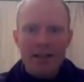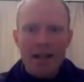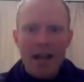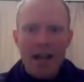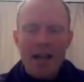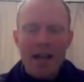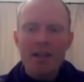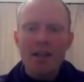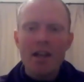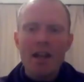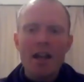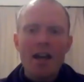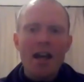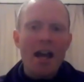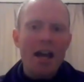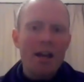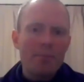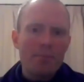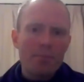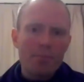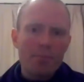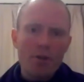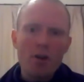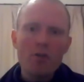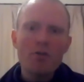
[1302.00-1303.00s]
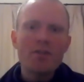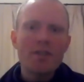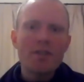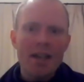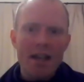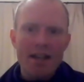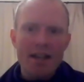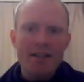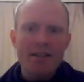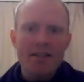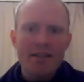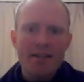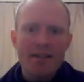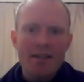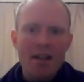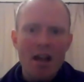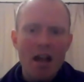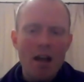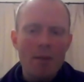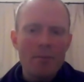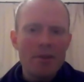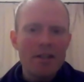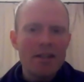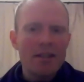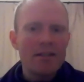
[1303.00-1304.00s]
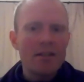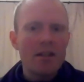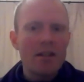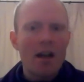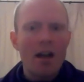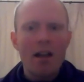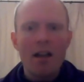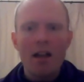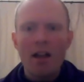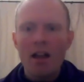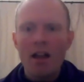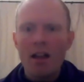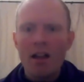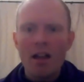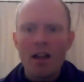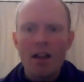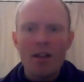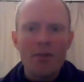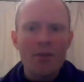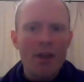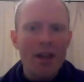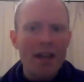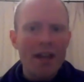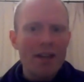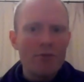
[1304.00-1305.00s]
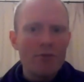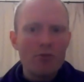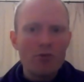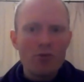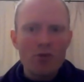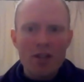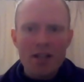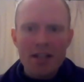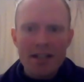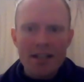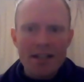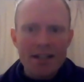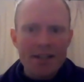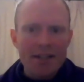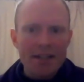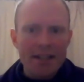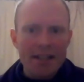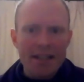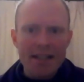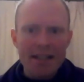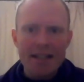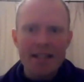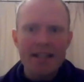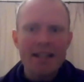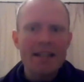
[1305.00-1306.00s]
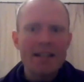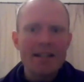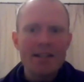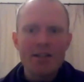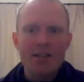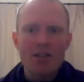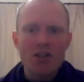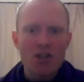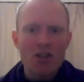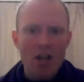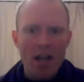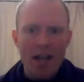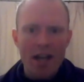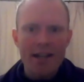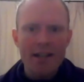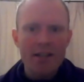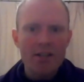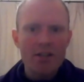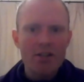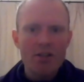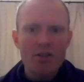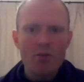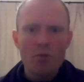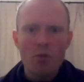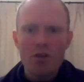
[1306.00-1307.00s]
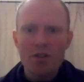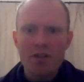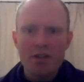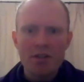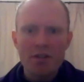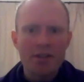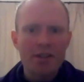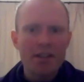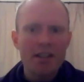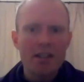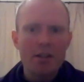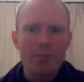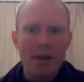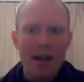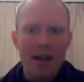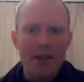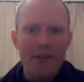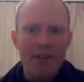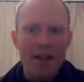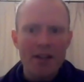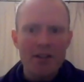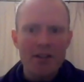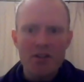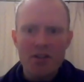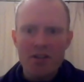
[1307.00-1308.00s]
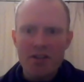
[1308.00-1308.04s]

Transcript: And protests, I mean, are they really the key to change? What do you think about that? Just